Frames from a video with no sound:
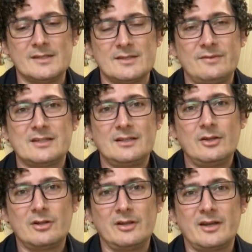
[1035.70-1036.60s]
is affecting
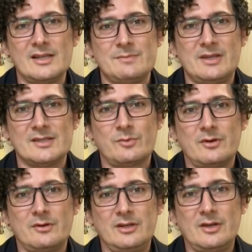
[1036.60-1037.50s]
local areas, because
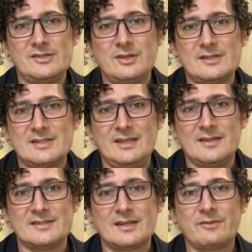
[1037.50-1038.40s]
we're, you know, as you can
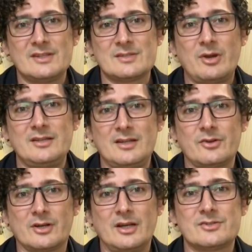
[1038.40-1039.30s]
see, this stuff can spread to
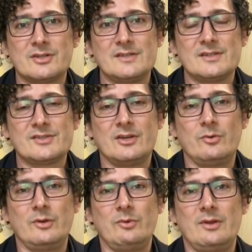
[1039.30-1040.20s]
other countries. And
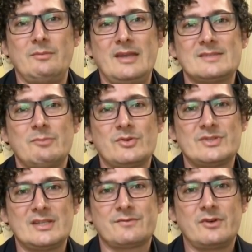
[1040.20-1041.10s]
so we, it makes
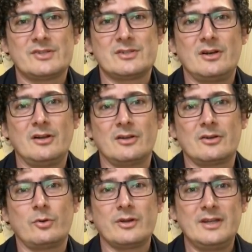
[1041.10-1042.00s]
most sense for us to
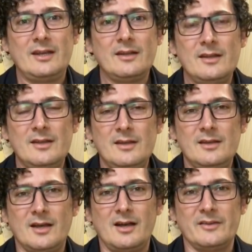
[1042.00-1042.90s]
all coordinate.
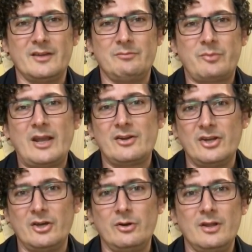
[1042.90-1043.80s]
Uh, on a
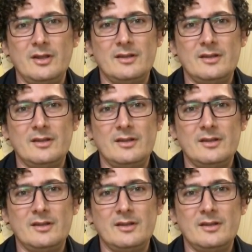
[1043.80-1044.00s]
brighter note,